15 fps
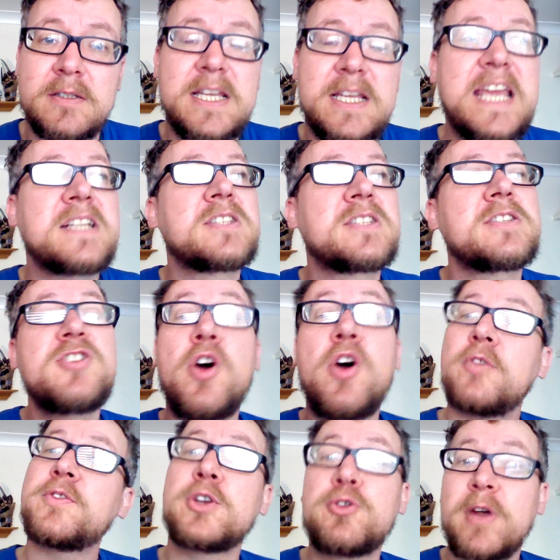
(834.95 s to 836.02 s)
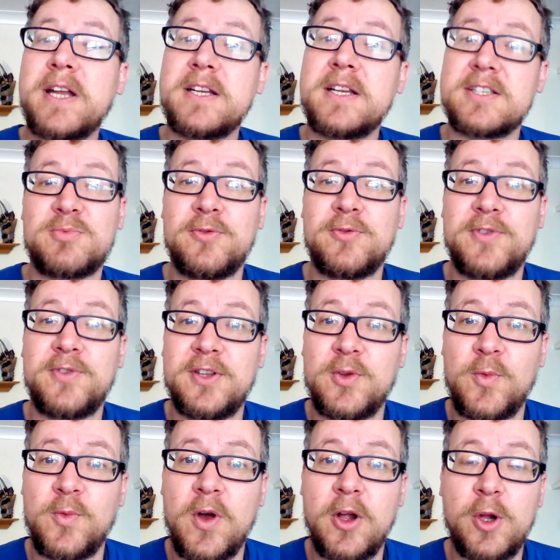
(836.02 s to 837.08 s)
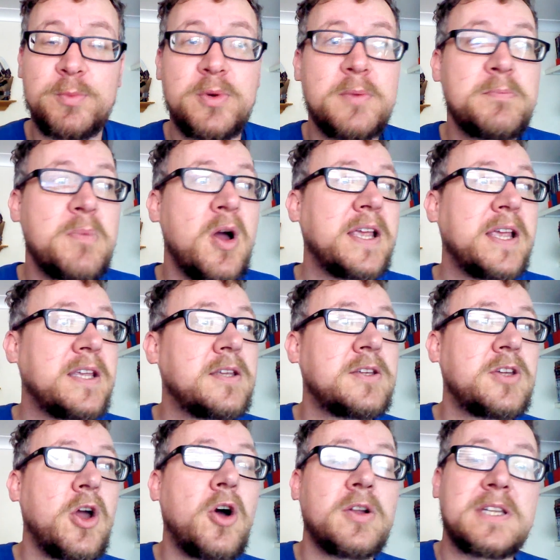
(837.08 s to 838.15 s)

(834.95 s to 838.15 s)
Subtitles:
It's not the greatest movie in the world, but my God,